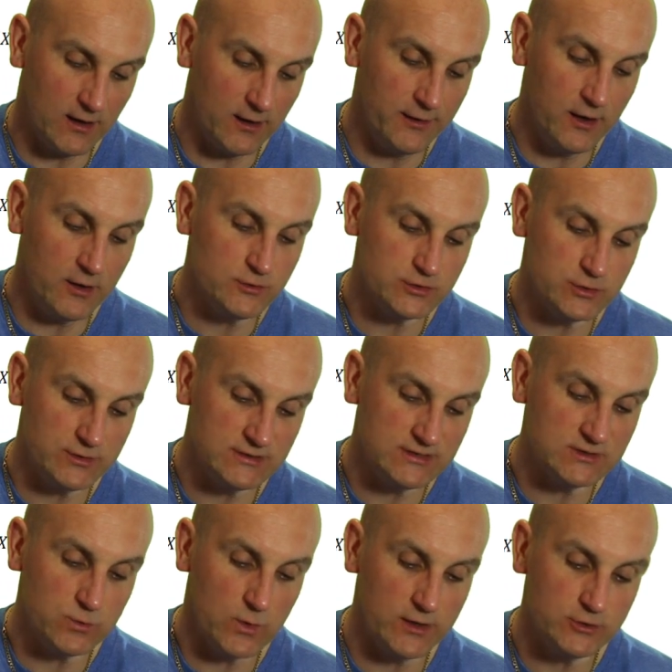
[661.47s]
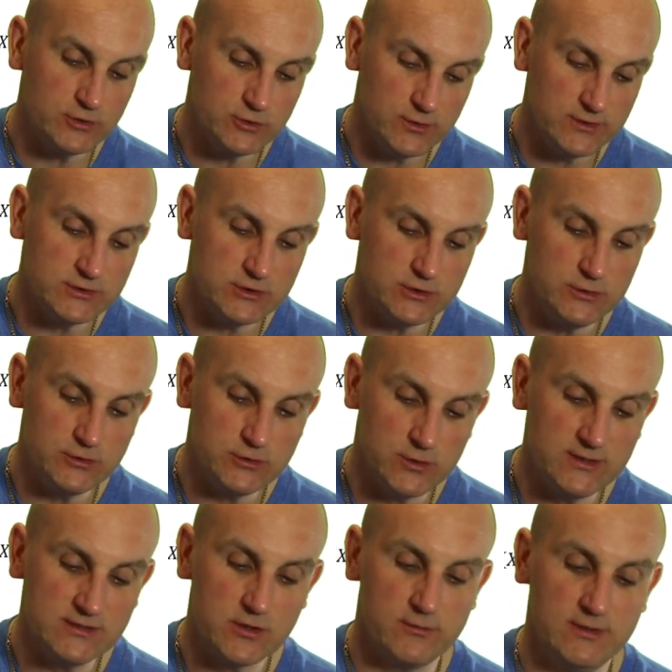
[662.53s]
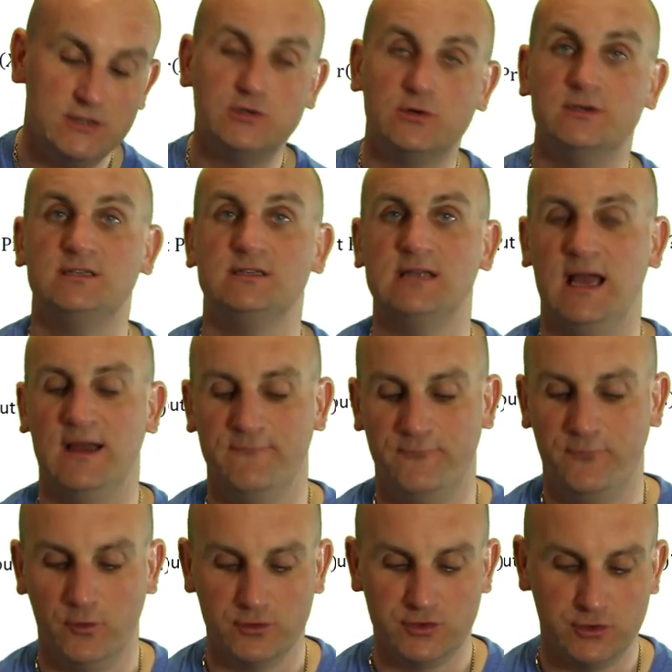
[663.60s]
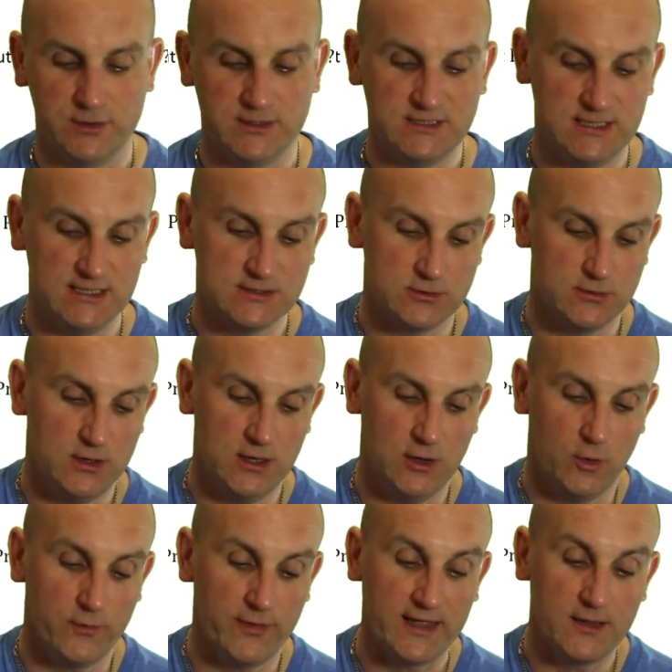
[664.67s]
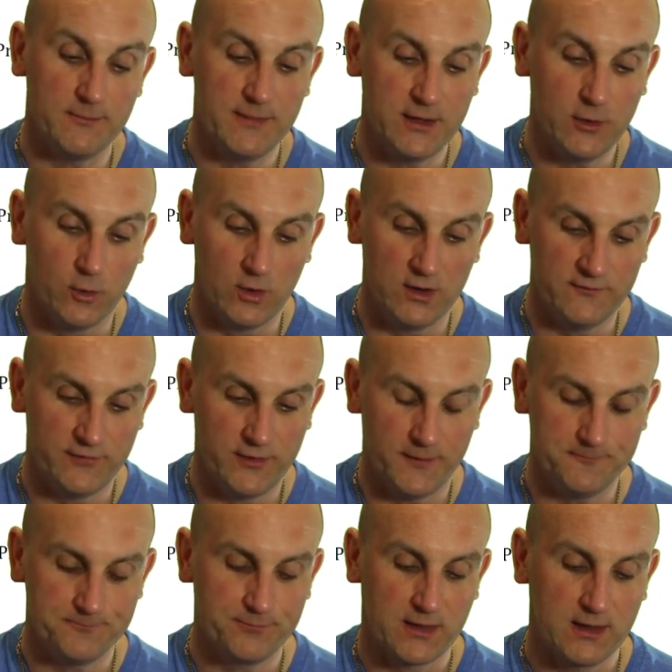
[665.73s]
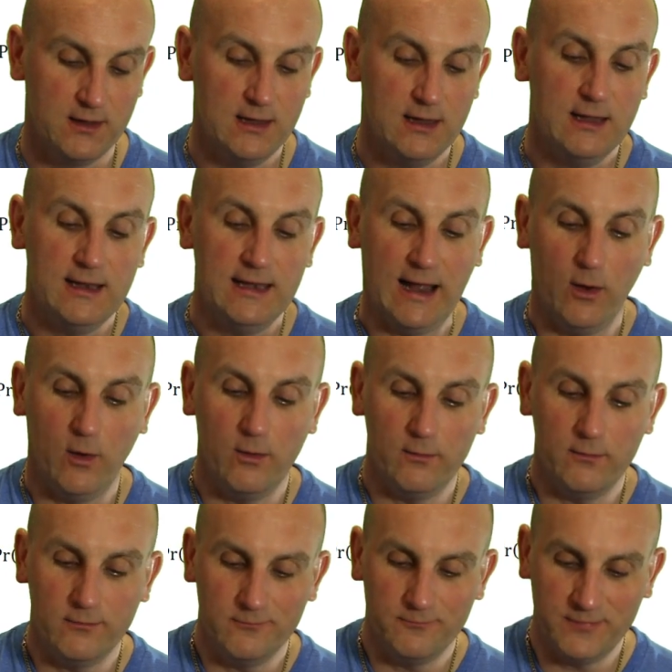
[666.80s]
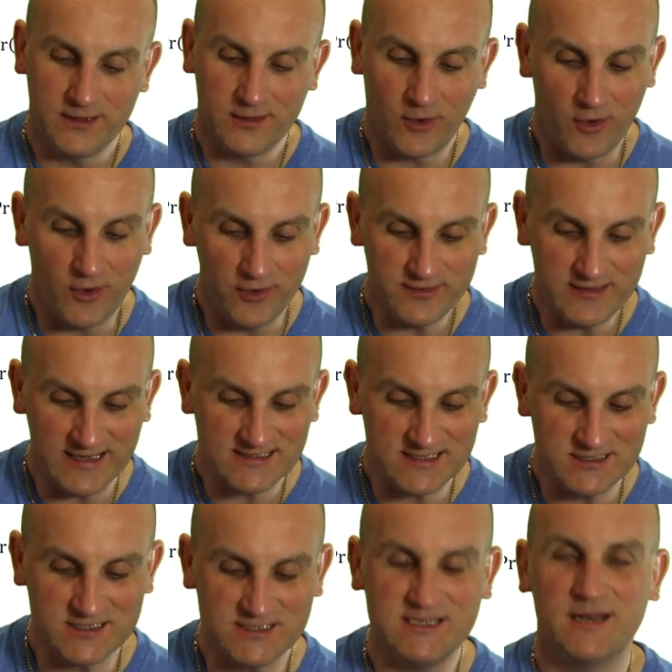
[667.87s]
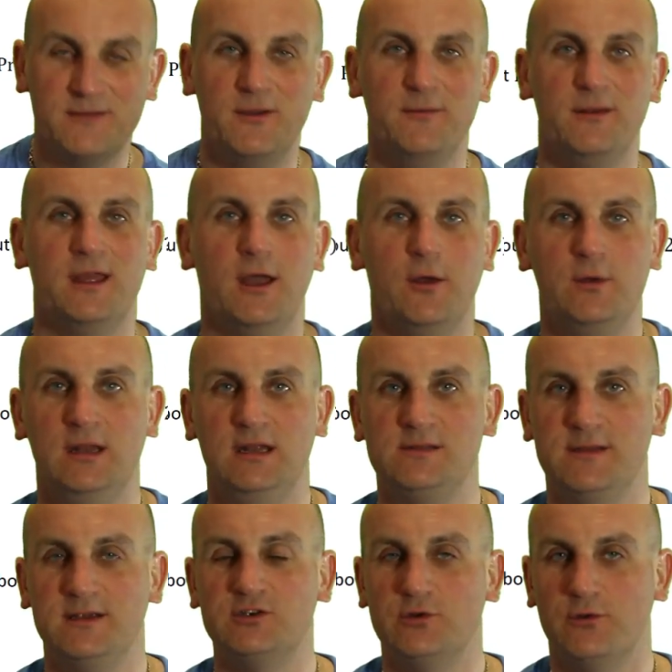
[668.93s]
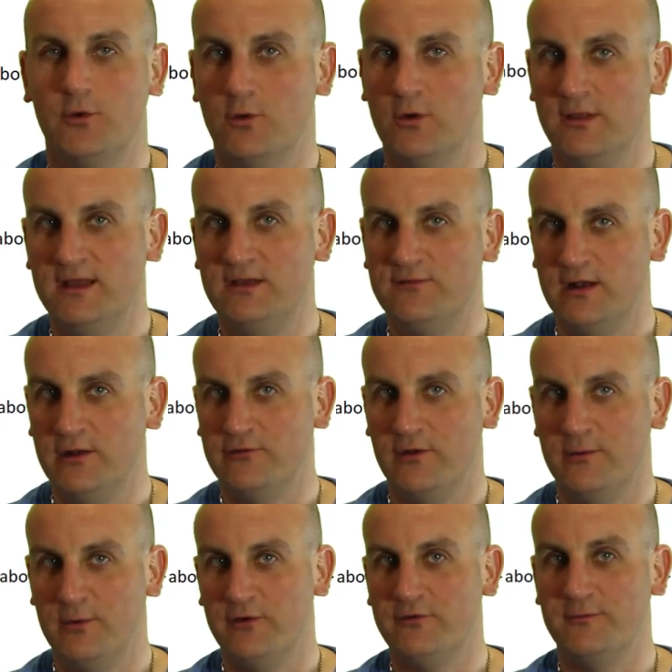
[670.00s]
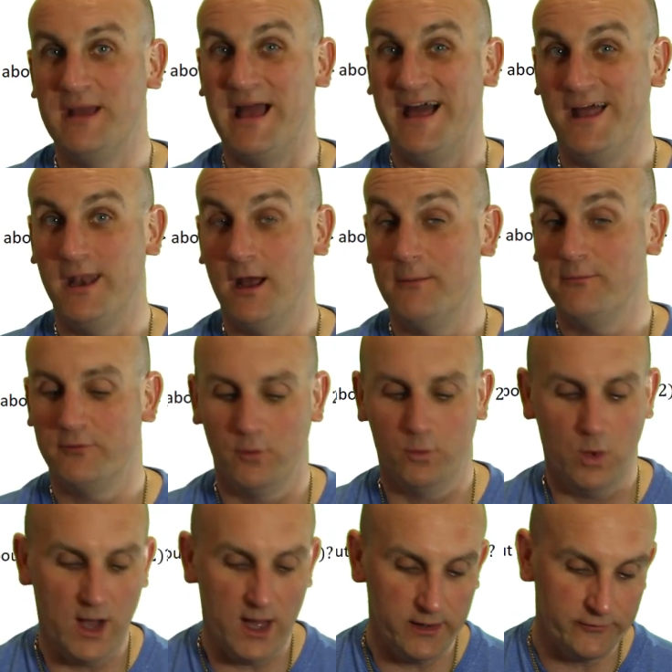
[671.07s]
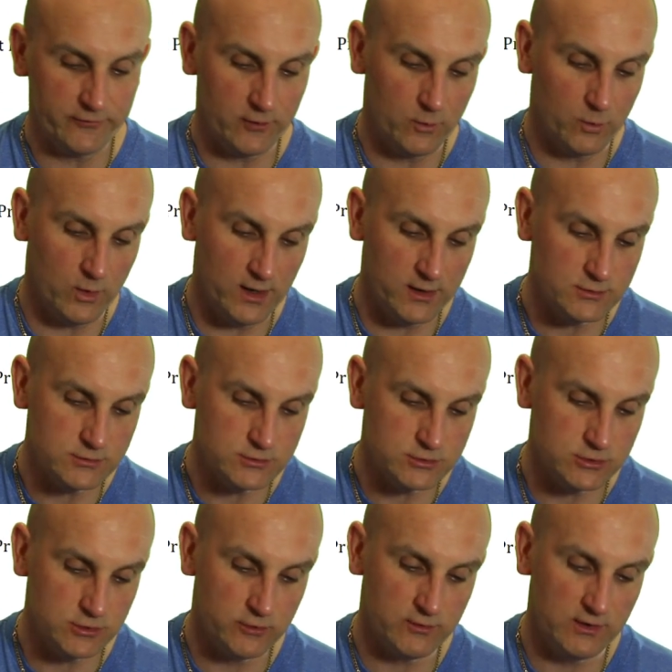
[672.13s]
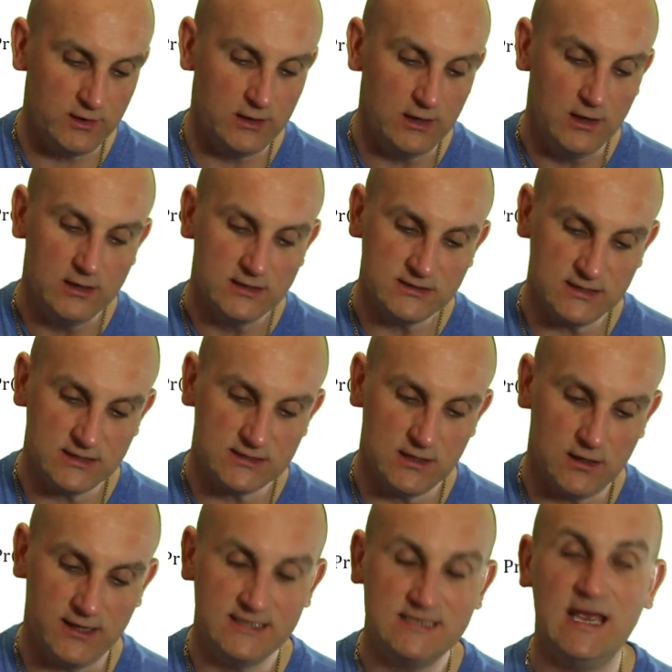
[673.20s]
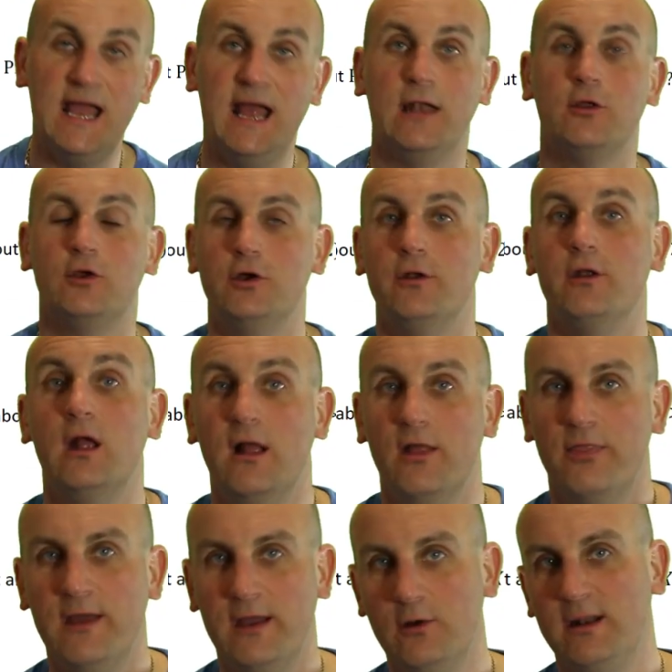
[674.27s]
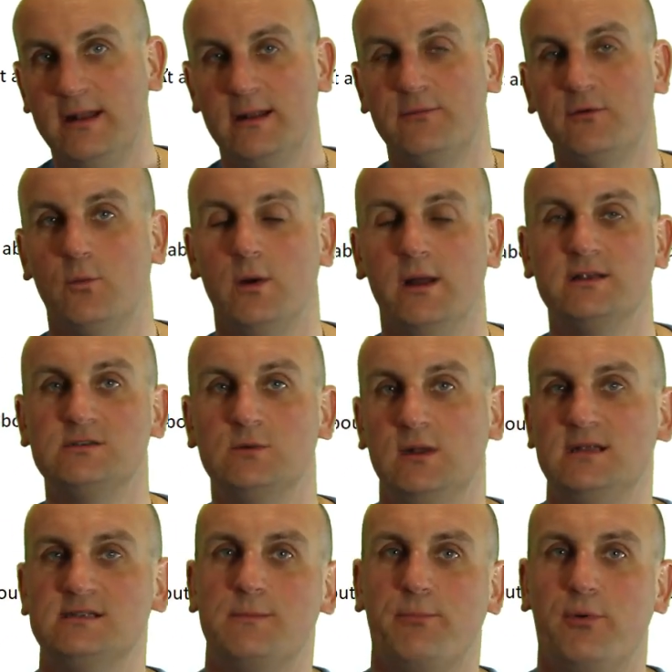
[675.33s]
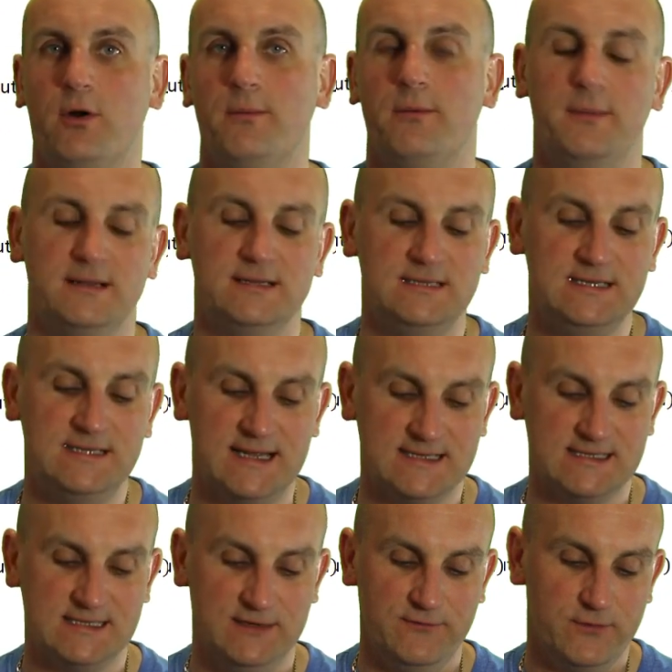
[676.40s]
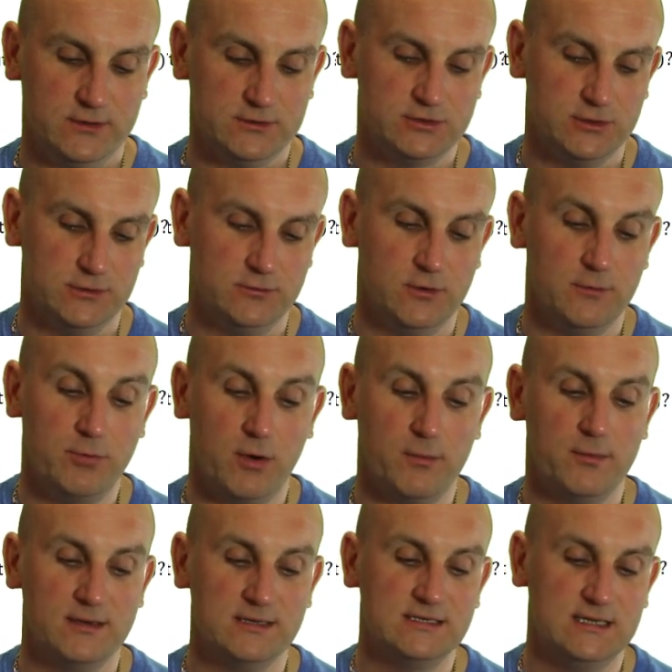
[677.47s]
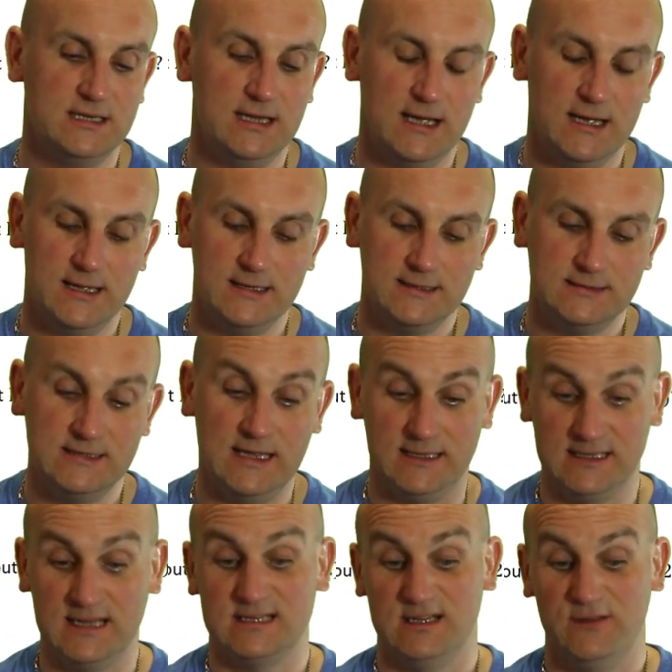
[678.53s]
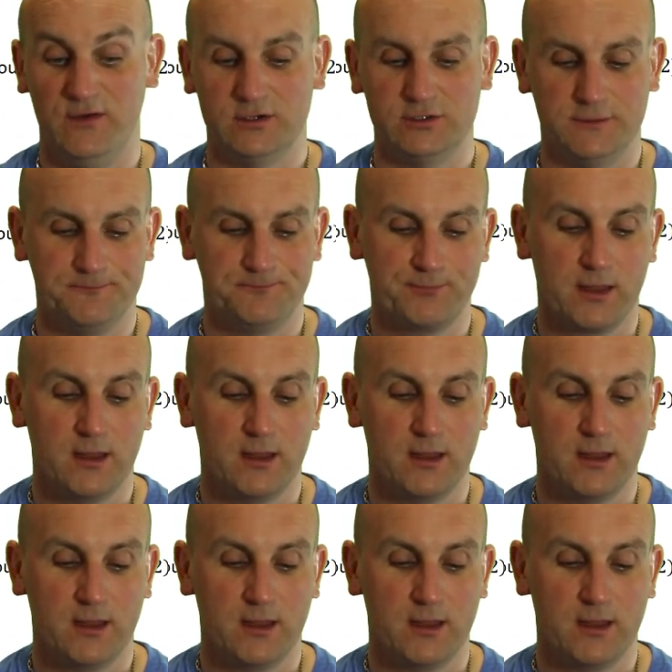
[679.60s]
are no choices, one choice, two choice, three choices, and four choices, all right? Or they can be all of them. Now, because as I just said a moment ago, we need to make sure that all of these values on the bottom add up to 1. So one, two, three, six, nine, ten. Good. They all add up to 1, so it is a probability density function, or a probability uh, yeah, density function.